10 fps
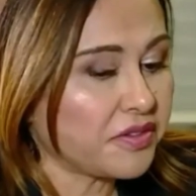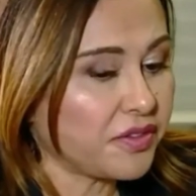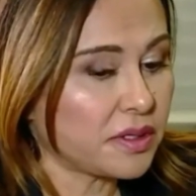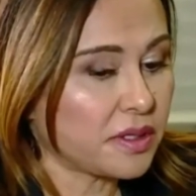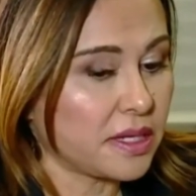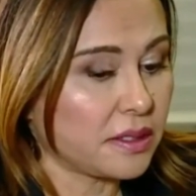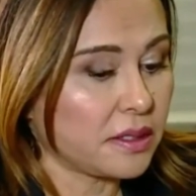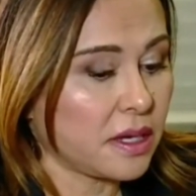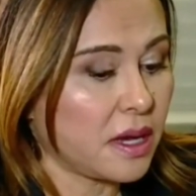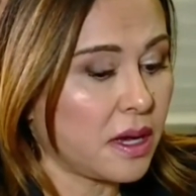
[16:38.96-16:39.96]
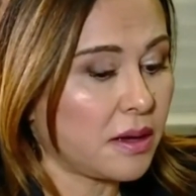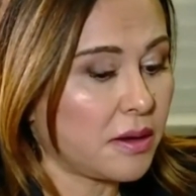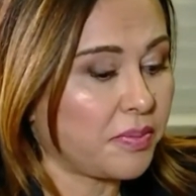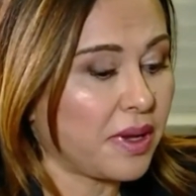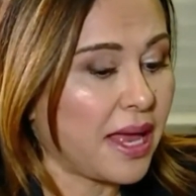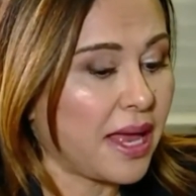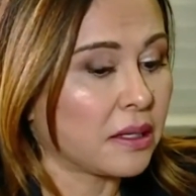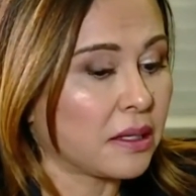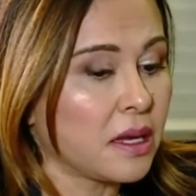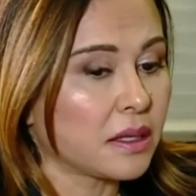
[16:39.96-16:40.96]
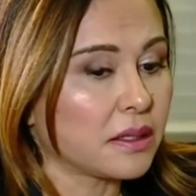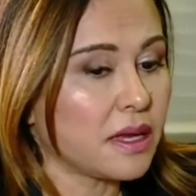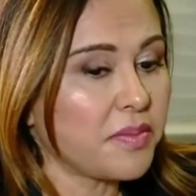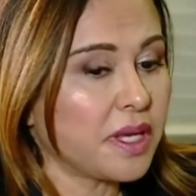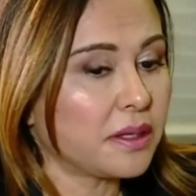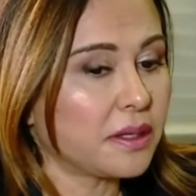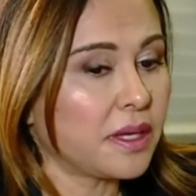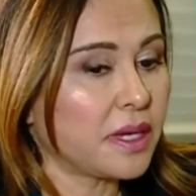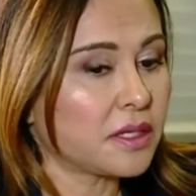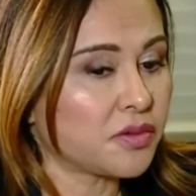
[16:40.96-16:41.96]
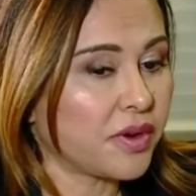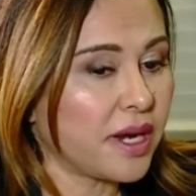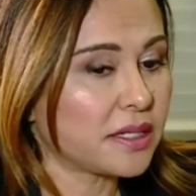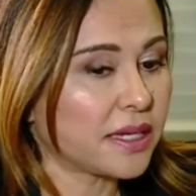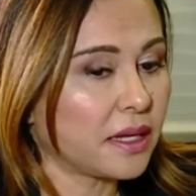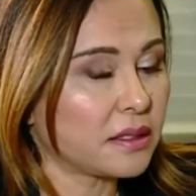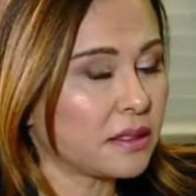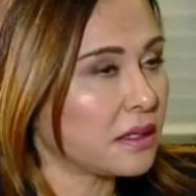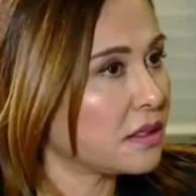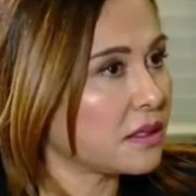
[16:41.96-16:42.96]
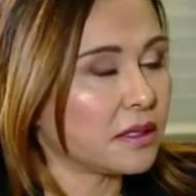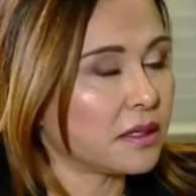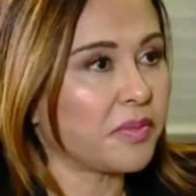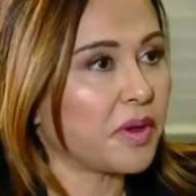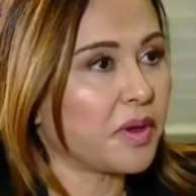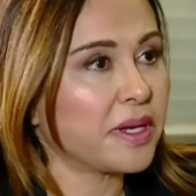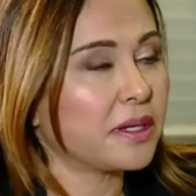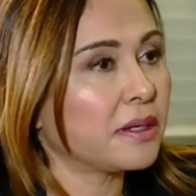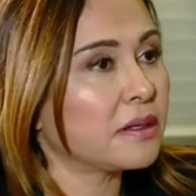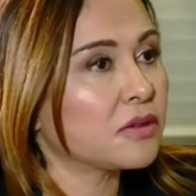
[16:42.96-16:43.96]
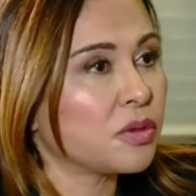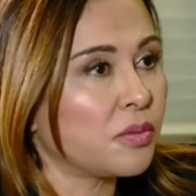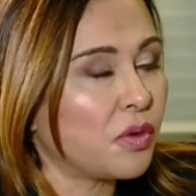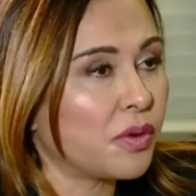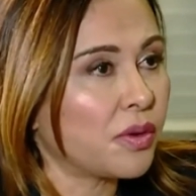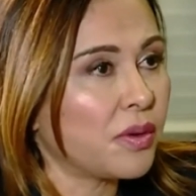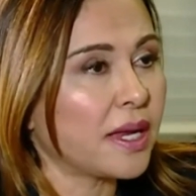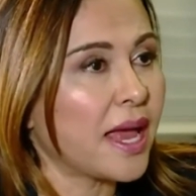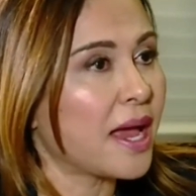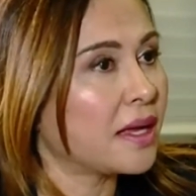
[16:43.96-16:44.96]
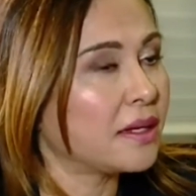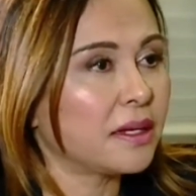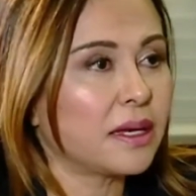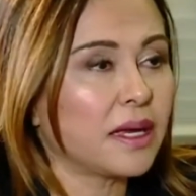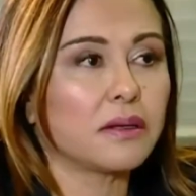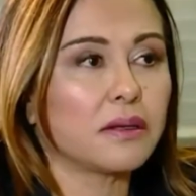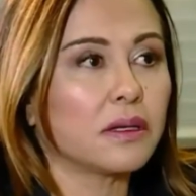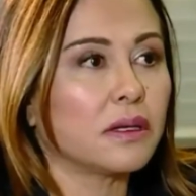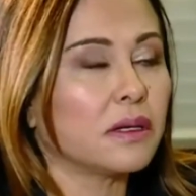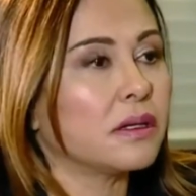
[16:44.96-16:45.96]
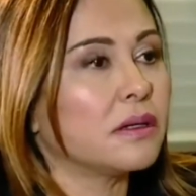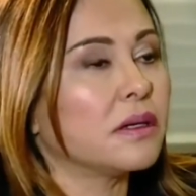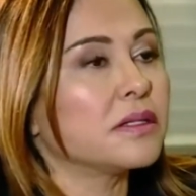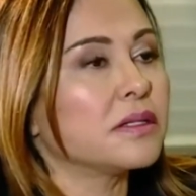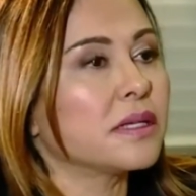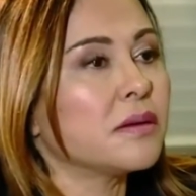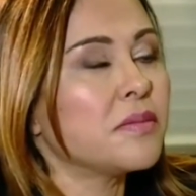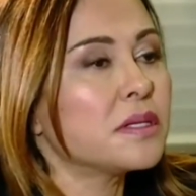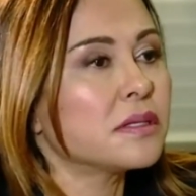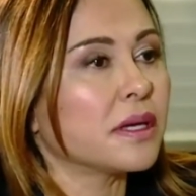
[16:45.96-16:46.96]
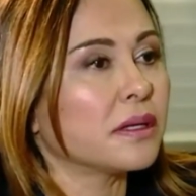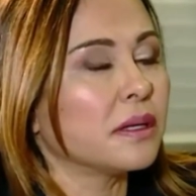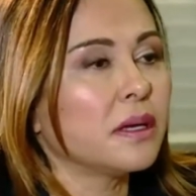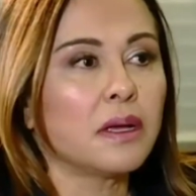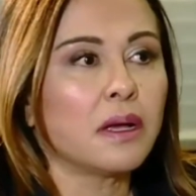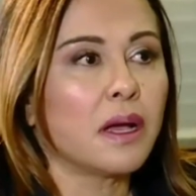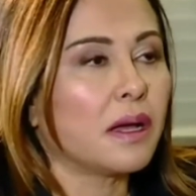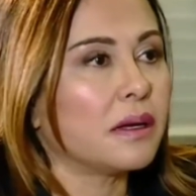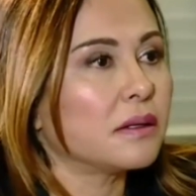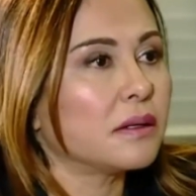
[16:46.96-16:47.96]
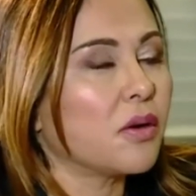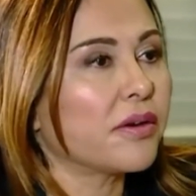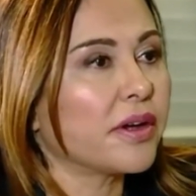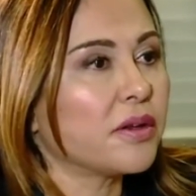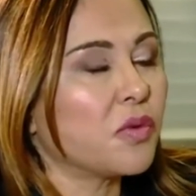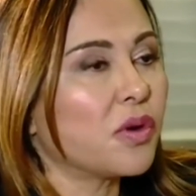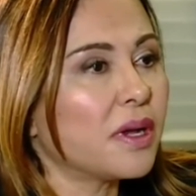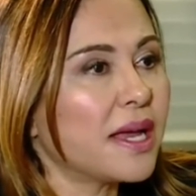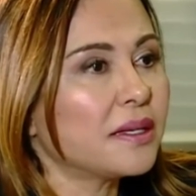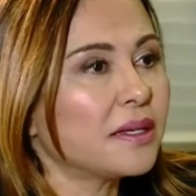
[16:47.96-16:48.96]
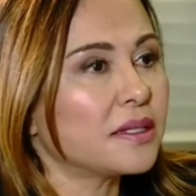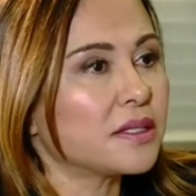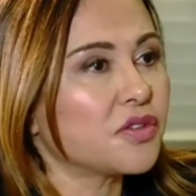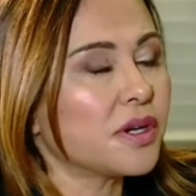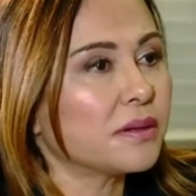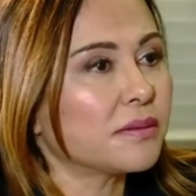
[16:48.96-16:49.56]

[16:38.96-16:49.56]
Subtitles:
refuse this plan, does that mean that the Israelis can start implementing it tomorrow and adding settlements and conquering more land, etc.?